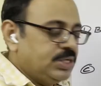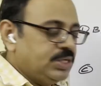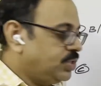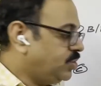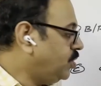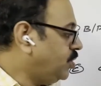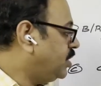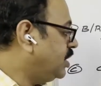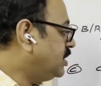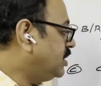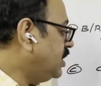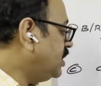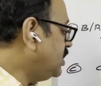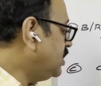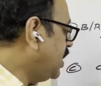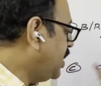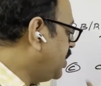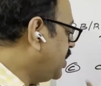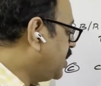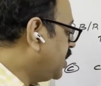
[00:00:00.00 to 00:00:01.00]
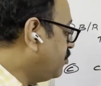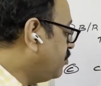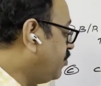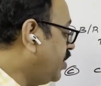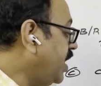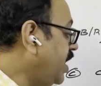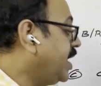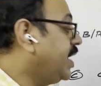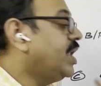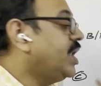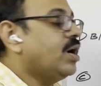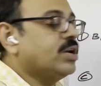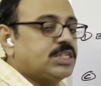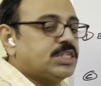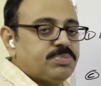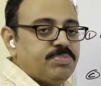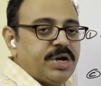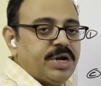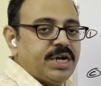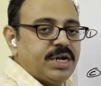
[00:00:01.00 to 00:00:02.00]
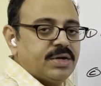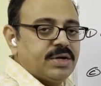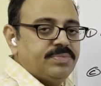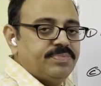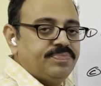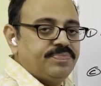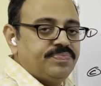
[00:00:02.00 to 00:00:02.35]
So this is the entry for endorsement.